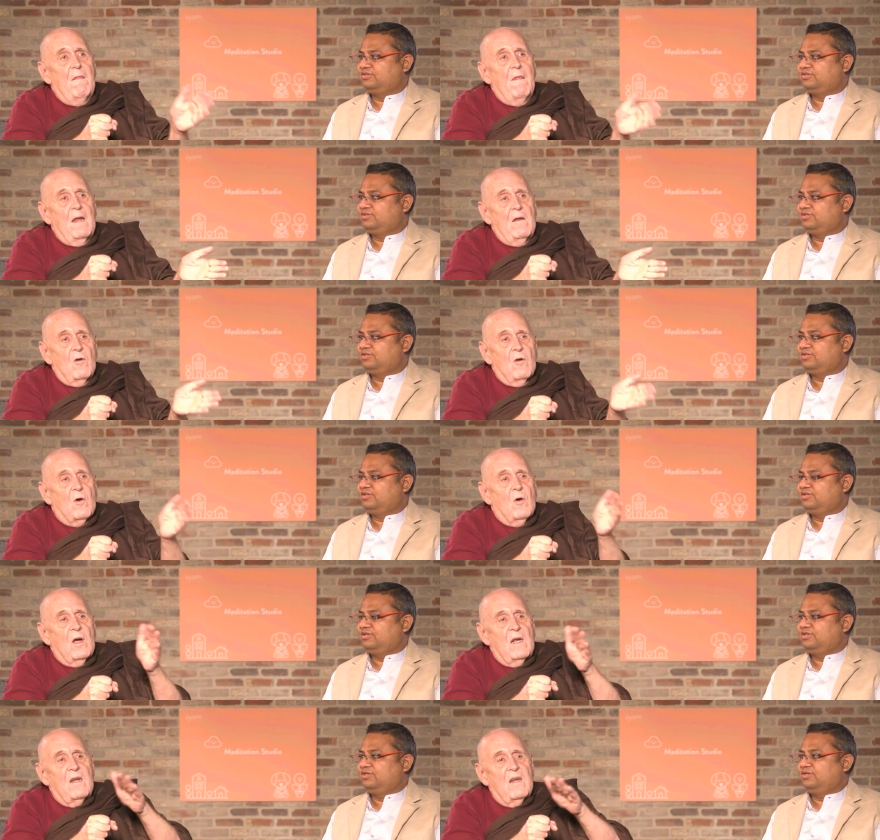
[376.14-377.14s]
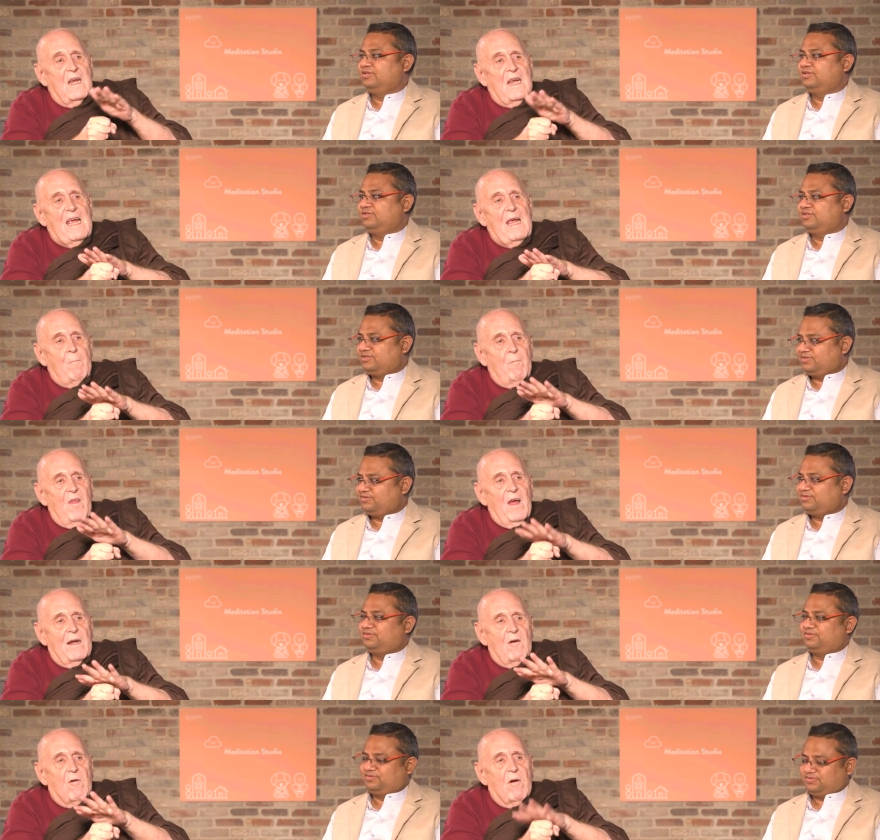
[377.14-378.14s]
Speaker 1: then you're going to keep
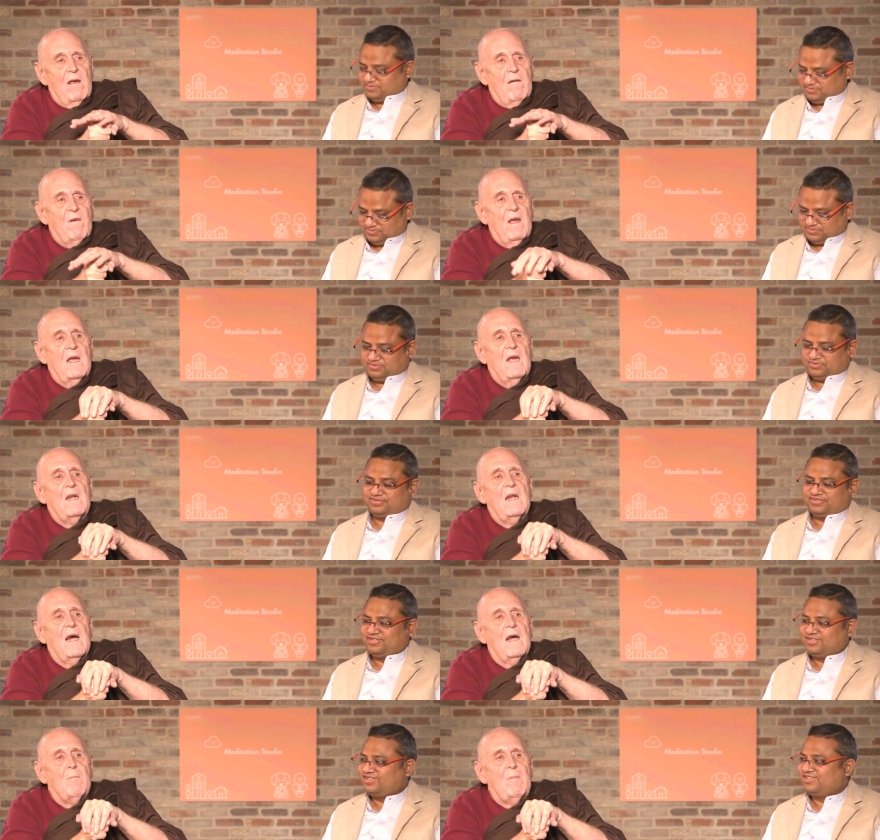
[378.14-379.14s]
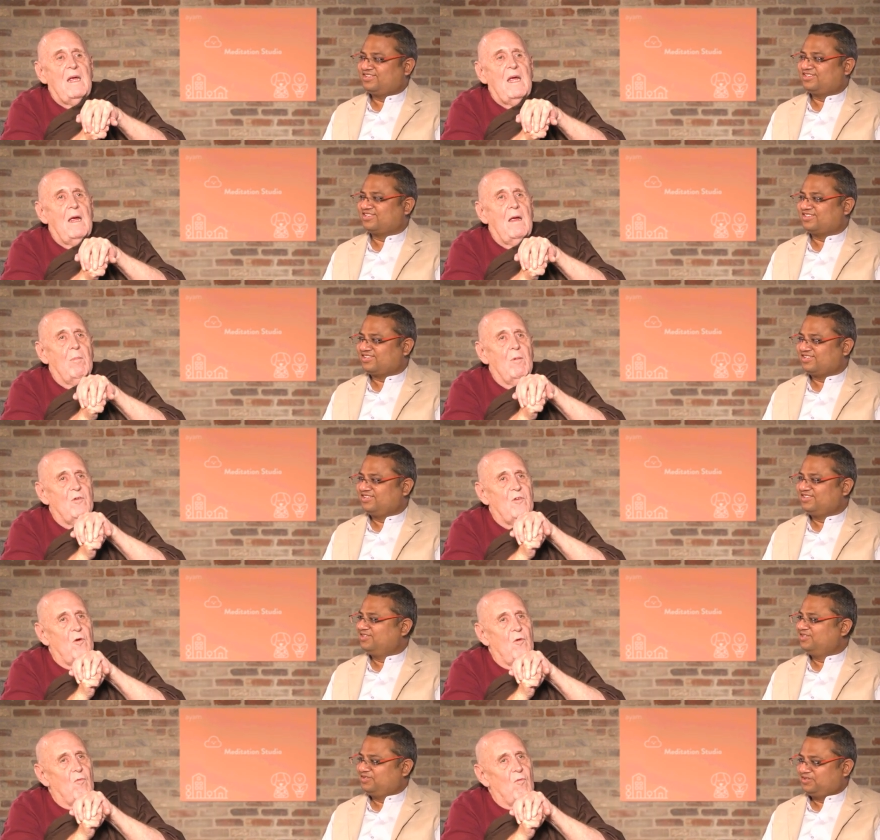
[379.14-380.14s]
that craving and not be able
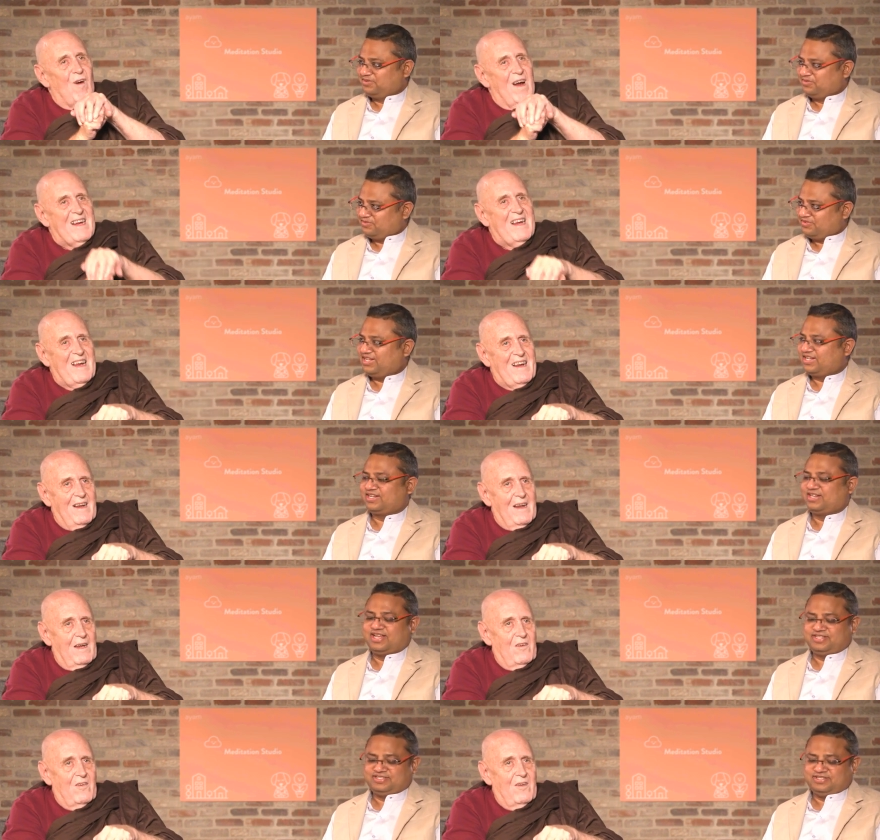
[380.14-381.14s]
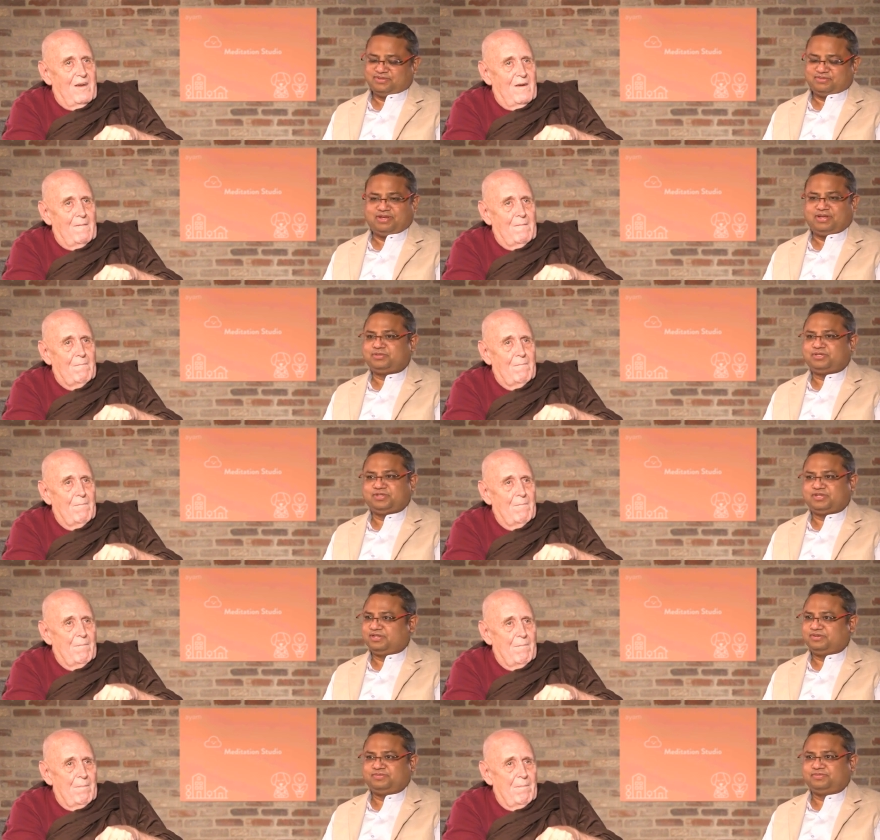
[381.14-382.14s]
to recognize, recognize
Speaker 2: it.
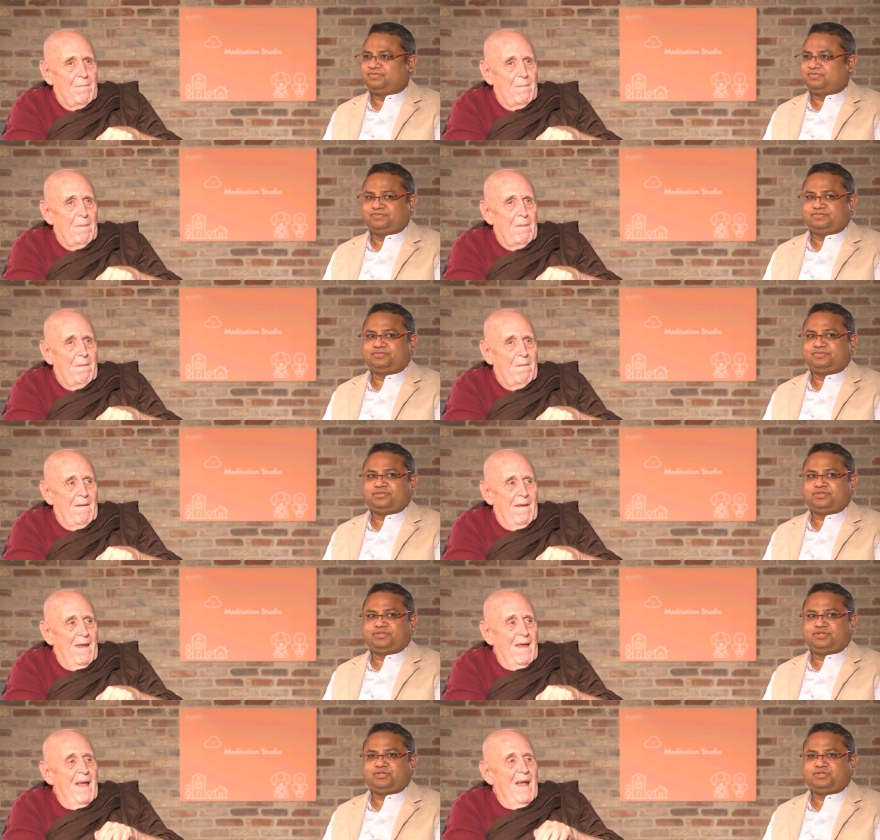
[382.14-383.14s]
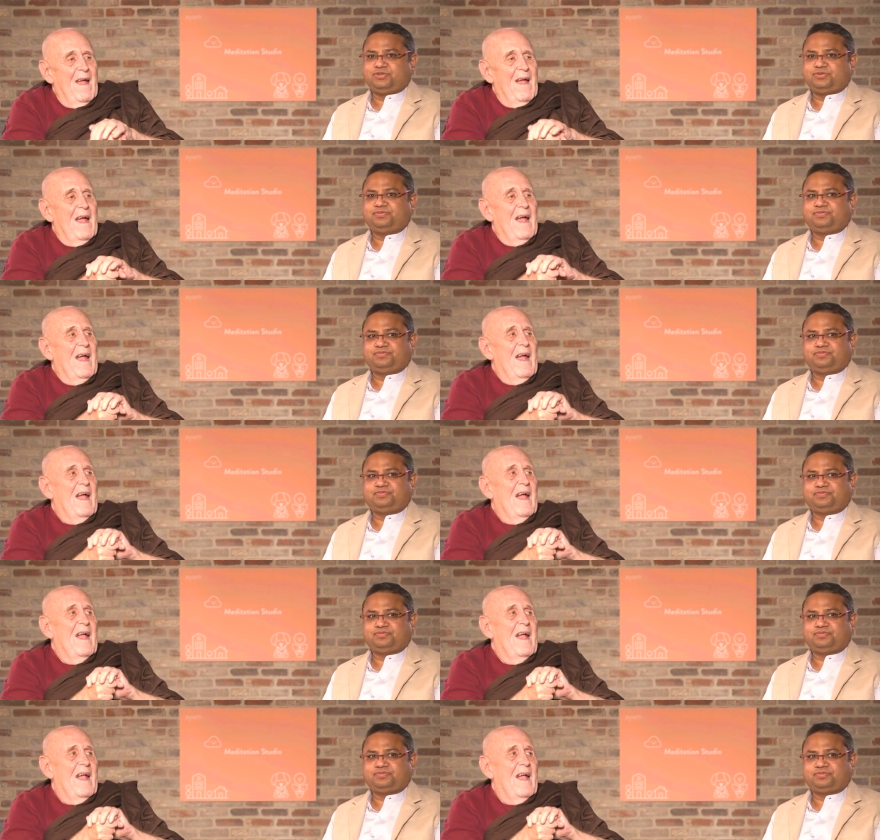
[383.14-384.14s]
Absolutely. So true.
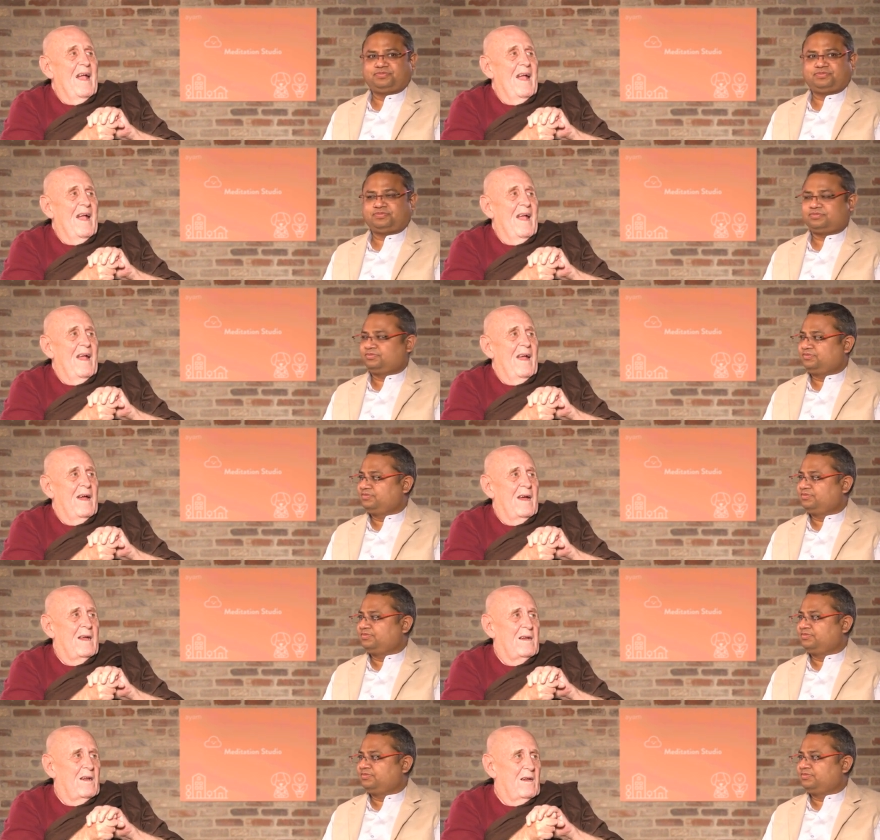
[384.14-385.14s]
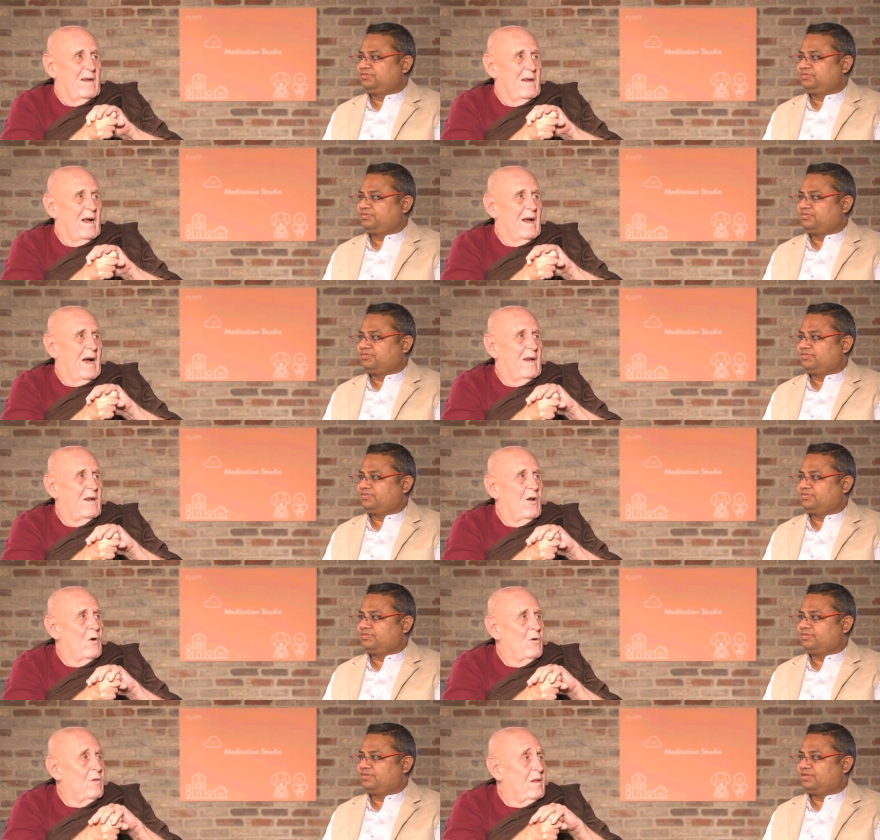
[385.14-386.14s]
Speaker 1: And I
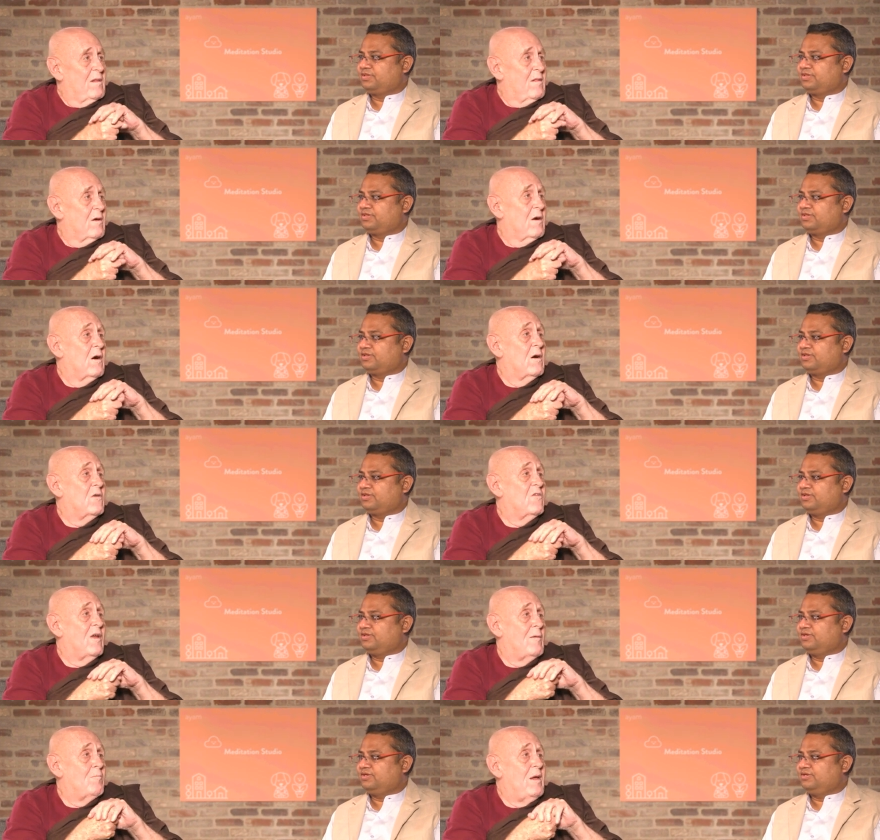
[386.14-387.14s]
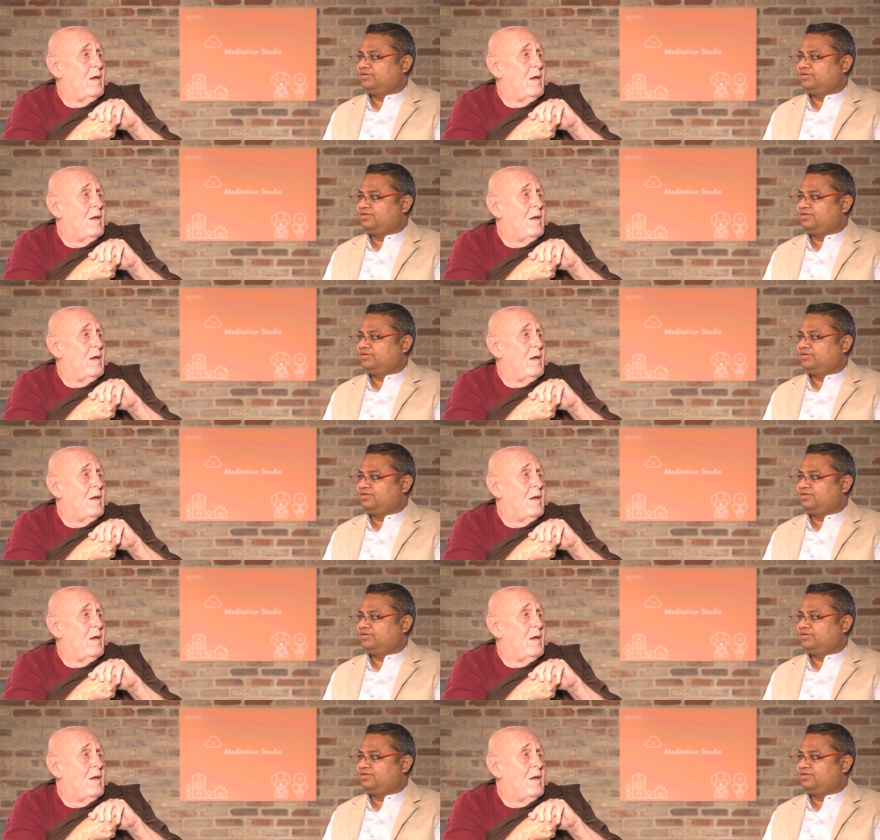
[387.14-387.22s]
know that there are some